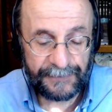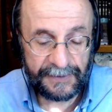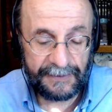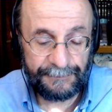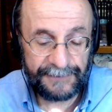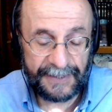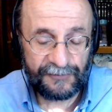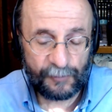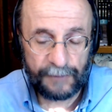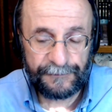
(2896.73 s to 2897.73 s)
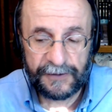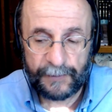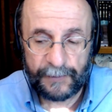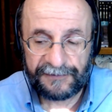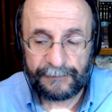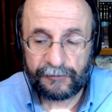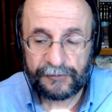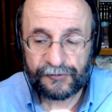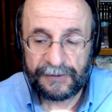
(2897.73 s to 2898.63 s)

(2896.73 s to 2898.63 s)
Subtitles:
That's often the way some Christian